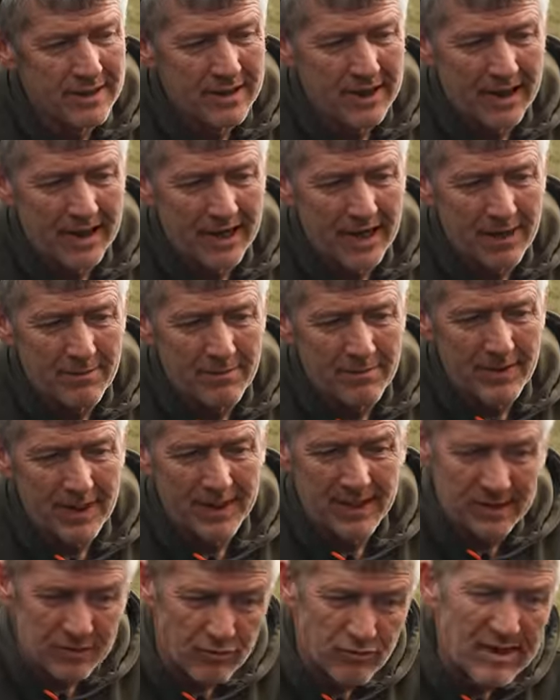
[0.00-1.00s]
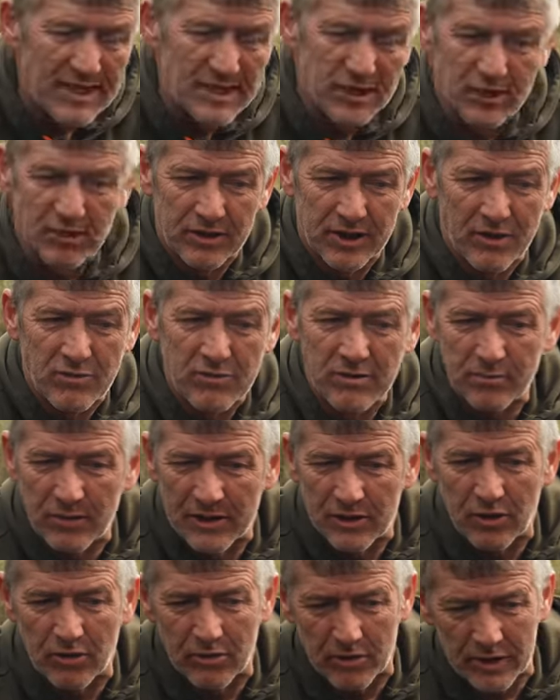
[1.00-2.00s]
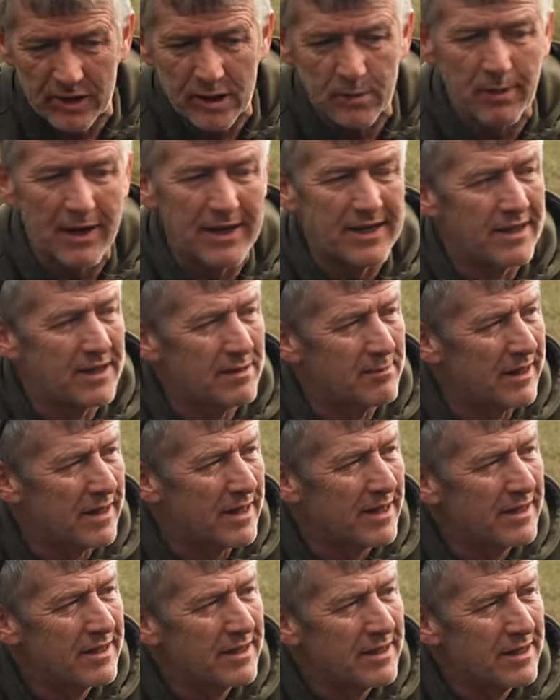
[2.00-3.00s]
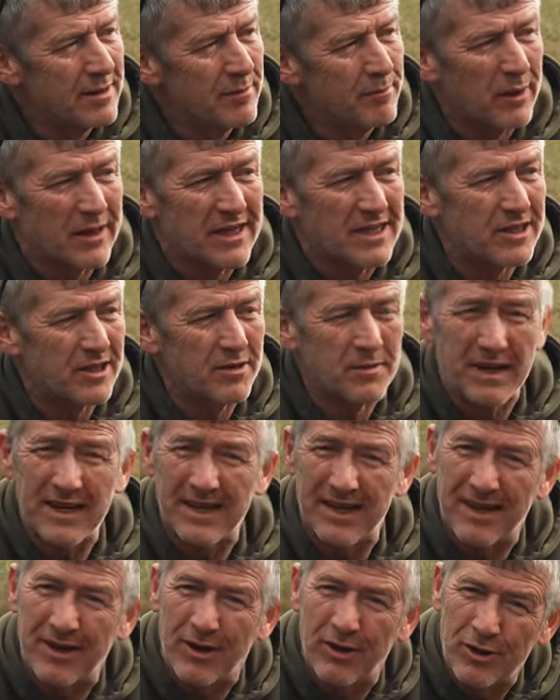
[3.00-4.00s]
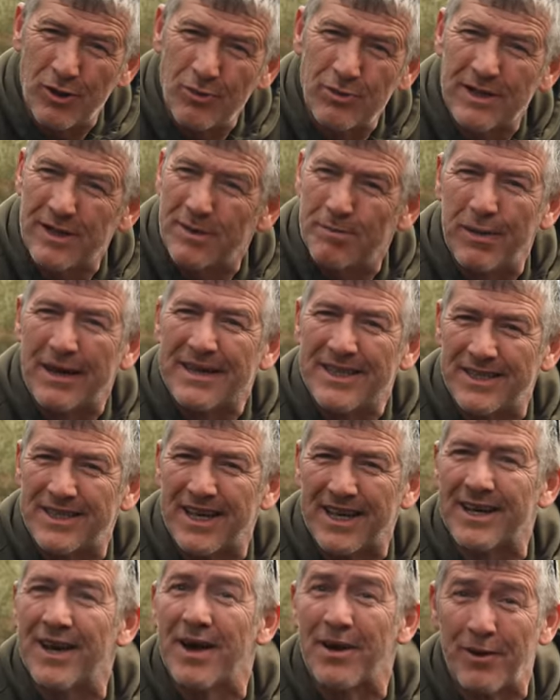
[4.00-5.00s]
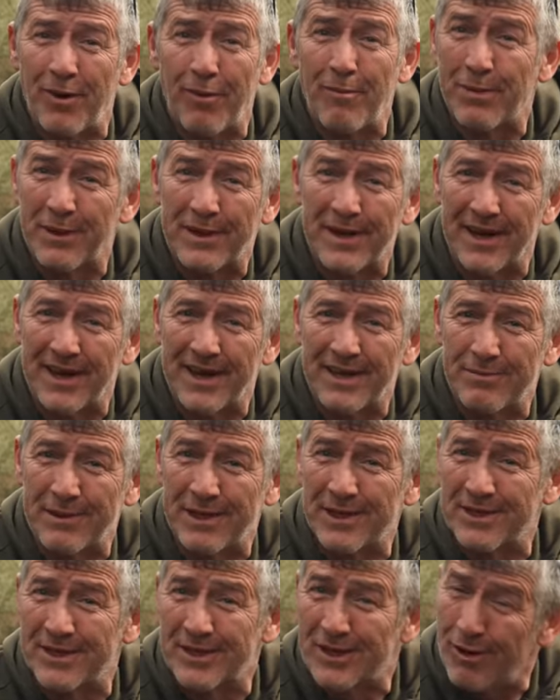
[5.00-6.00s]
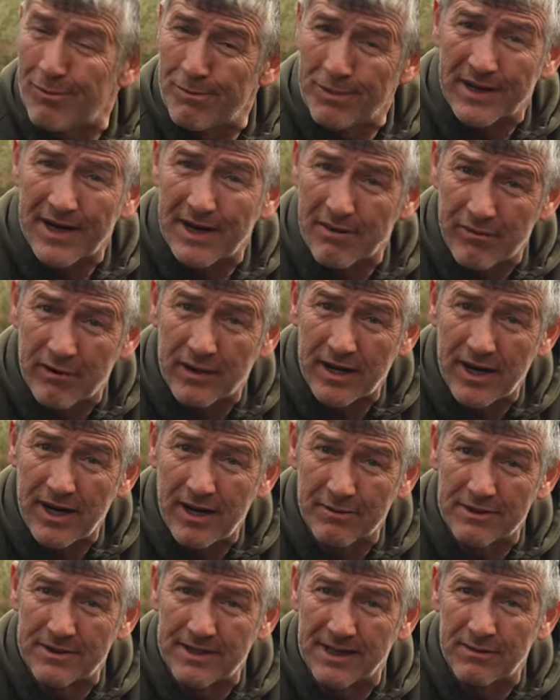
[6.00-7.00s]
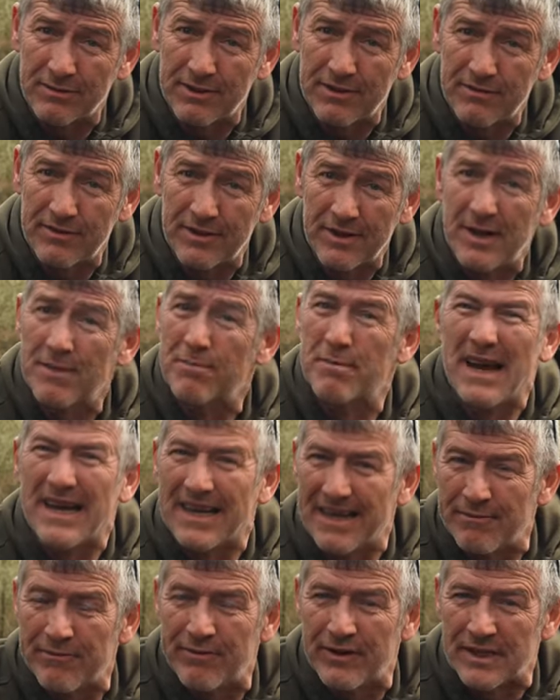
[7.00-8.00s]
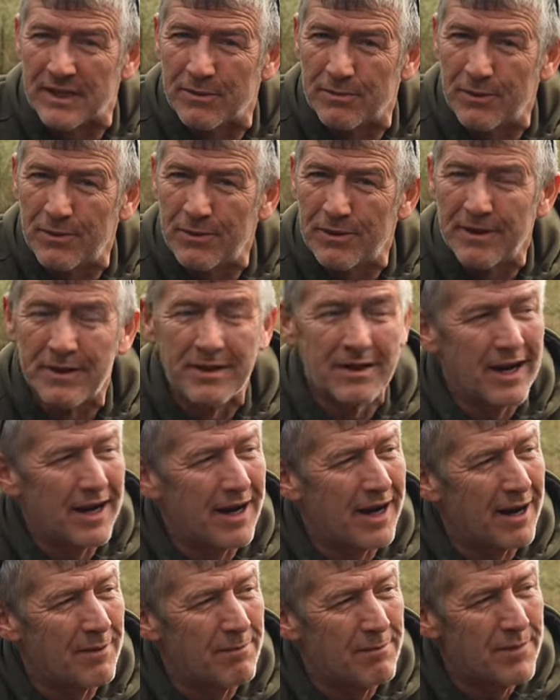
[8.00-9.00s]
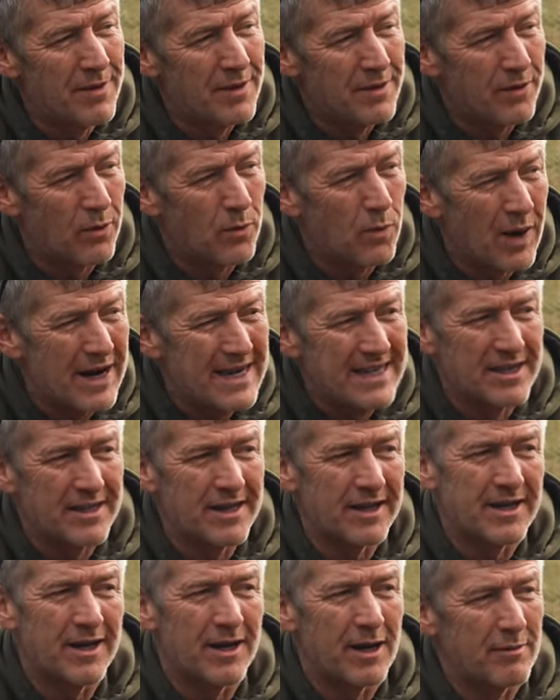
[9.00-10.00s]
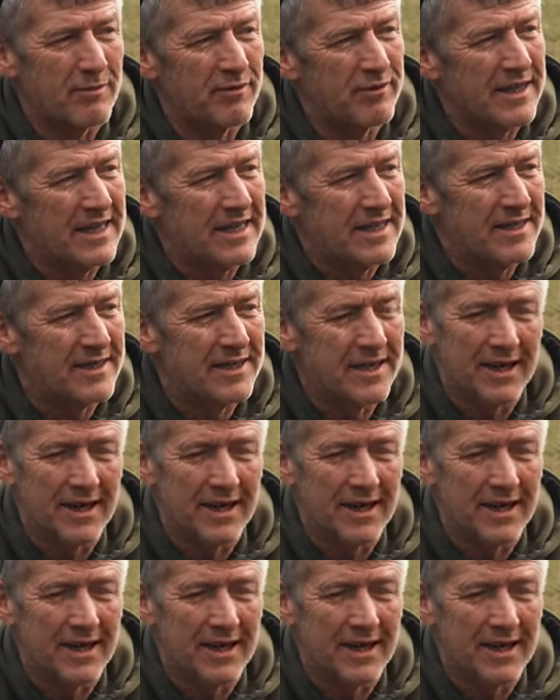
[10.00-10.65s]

And there's a reason I don't, which I will explain in a minute. But I called it the basic complicated because it's complicated for a carp to deal with, being invisible, the way that the carp feed.